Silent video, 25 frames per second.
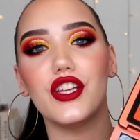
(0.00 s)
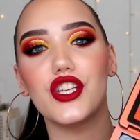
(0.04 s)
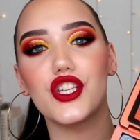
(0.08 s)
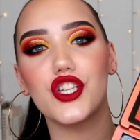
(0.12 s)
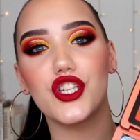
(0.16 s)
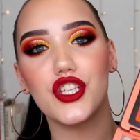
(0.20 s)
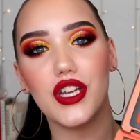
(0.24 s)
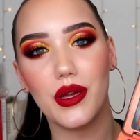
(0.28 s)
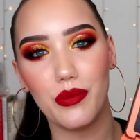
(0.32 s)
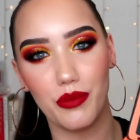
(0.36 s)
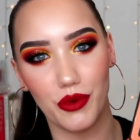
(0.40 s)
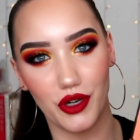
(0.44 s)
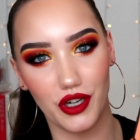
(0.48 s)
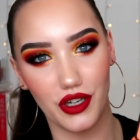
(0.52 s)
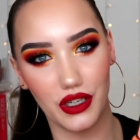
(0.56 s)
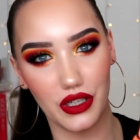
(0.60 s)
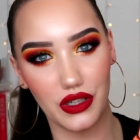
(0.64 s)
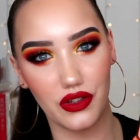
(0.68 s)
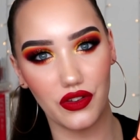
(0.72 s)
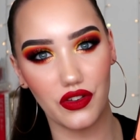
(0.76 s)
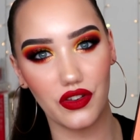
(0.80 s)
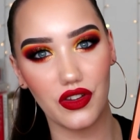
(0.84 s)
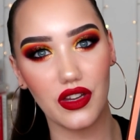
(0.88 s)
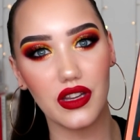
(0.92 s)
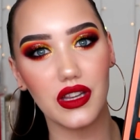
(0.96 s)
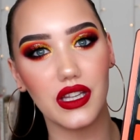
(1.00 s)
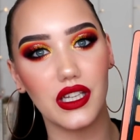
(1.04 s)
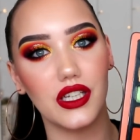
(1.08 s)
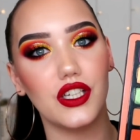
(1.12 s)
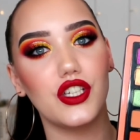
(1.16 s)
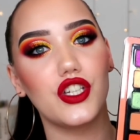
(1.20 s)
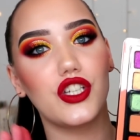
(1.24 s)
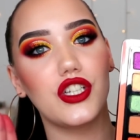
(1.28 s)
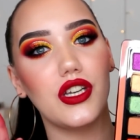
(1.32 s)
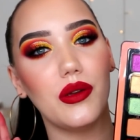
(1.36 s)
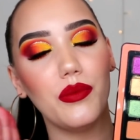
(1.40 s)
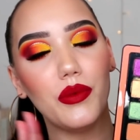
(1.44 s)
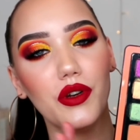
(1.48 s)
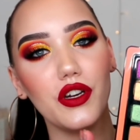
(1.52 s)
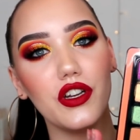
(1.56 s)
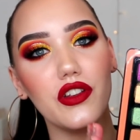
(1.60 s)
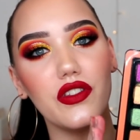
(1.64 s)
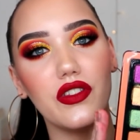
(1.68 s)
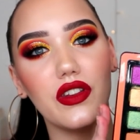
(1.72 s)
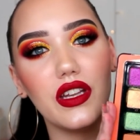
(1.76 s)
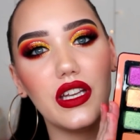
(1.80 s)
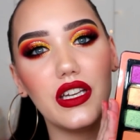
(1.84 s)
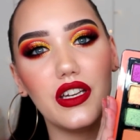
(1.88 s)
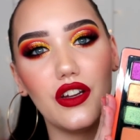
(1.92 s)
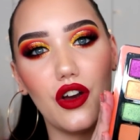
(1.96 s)
The shimmers. The
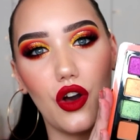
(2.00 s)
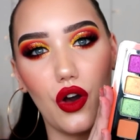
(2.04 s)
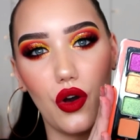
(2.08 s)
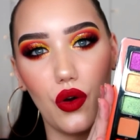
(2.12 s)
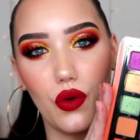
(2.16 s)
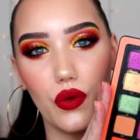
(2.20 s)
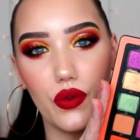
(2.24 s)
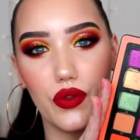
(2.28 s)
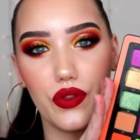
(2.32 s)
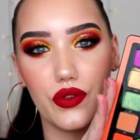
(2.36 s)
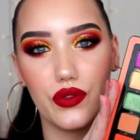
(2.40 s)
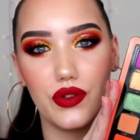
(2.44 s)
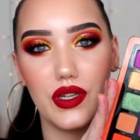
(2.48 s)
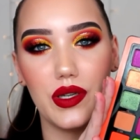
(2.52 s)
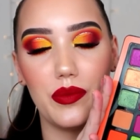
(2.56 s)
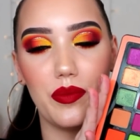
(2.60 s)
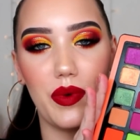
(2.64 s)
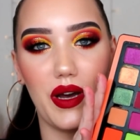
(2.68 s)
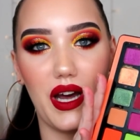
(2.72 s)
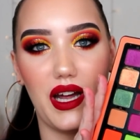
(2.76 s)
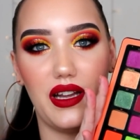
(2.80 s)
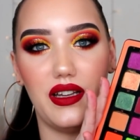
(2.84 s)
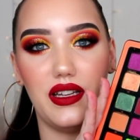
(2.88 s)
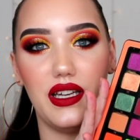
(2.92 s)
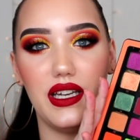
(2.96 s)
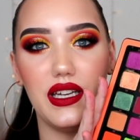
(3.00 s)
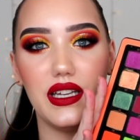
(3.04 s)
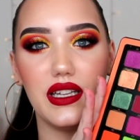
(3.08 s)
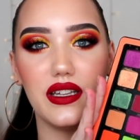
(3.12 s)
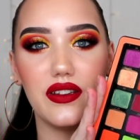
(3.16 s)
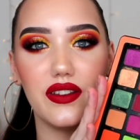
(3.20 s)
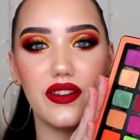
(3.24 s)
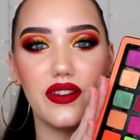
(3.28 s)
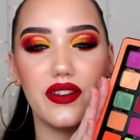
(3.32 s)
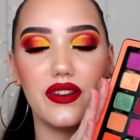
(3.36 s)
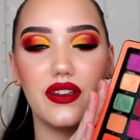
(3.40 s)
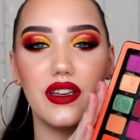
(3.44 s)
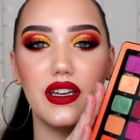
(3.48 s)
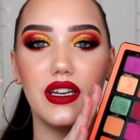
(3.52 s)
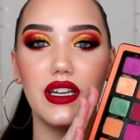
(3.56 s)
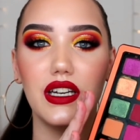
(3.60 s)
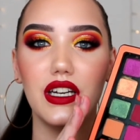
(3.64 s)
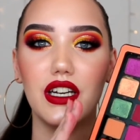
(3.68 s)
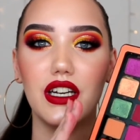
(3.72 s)
shimmers in all three palettes